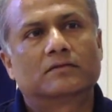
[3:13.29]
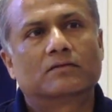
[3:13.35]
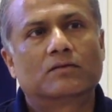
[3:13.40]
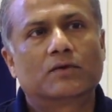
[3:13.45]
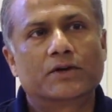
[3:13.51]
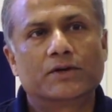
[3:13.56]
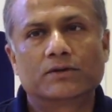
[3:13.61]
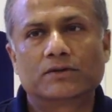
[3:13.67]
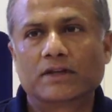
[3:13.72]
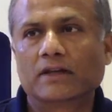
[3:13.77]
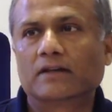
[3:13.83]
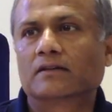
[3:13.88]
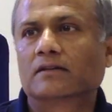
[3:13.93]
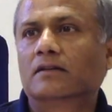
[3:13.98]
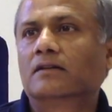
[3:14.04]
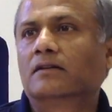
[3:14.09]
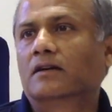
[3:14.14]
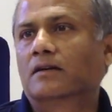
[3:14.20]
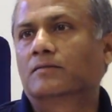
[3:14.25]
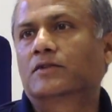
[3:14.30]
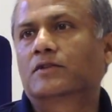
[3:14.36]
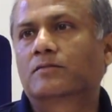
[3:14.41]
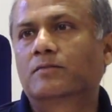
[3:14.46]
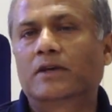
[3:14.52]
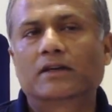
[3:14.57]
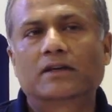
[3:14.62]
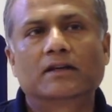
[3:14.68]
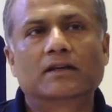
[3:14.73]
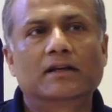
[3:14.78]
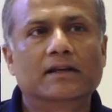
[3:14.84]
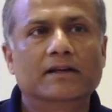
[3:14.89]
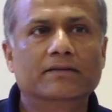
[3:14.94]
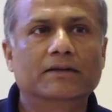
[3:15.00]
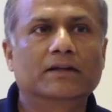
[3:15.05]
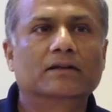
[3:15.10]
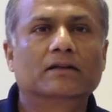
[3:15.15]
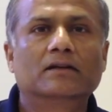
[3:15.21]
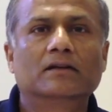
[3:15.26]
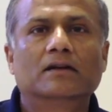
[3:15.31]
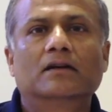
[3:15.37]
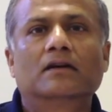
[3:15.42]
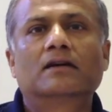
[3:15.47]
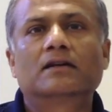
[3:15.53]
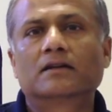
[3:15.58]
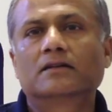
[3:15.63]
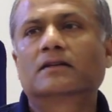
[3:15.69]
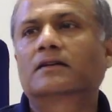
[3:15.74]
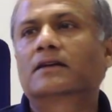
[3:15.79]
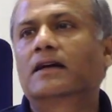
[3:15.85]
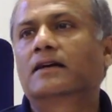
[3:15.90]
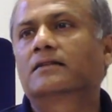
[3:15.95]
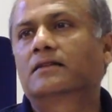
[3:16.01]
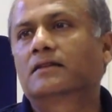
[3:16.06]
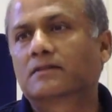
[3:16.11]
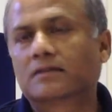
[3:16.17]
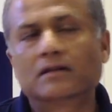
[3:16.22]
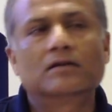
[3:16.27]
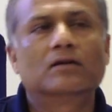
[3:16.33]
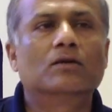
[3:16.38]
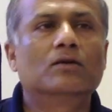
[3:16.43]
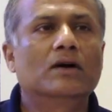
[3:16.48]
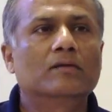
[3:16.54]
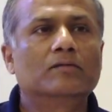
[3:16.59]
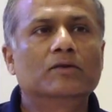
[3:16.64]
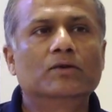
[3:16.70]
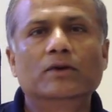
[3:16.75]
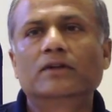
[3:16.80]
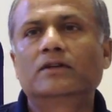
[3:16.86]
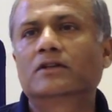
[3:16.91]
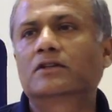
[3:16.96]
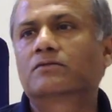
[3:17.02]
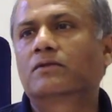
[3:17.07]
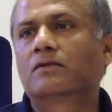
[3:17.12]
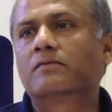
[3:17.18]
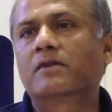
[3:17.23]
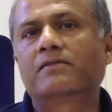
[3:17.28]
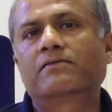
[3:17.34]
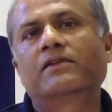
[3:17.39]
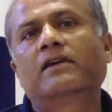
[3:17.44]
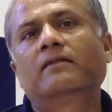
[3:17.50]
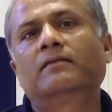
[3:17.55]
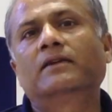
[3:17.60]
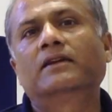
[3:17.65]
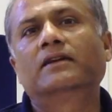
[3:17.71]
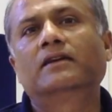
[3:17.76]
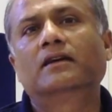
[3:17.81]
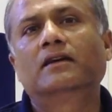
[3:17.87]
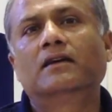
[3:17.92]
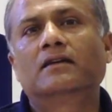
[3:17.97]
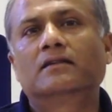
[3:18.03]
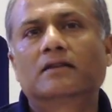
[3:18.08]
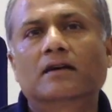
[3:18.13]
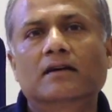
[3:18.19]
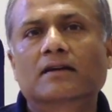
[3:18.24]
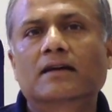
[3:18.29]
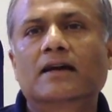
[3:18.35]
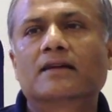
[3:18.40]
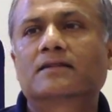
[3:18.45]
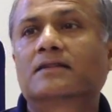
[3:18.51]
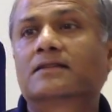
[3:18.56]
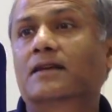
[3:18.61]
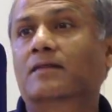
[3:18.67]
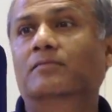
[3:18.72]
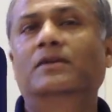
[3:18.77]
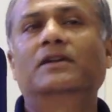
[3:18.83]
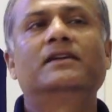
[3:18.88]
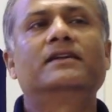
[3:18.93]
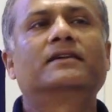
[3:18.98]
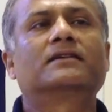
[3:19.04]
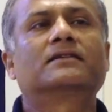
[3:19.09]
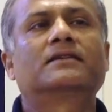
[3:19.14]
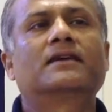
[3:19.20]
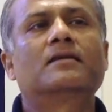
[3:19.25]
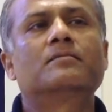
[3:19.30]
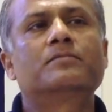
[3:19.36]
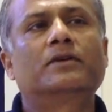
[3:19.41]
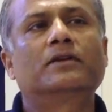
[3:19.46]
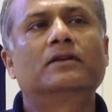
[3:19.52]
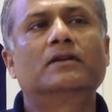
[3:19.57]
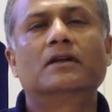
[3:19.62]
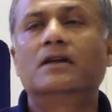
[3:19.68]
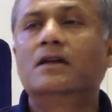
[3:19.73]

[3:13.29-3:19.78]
What do you think? I'm just making a living. Another guy says, oh, I'm doing this for my family. Third guy says, I'm building a temple.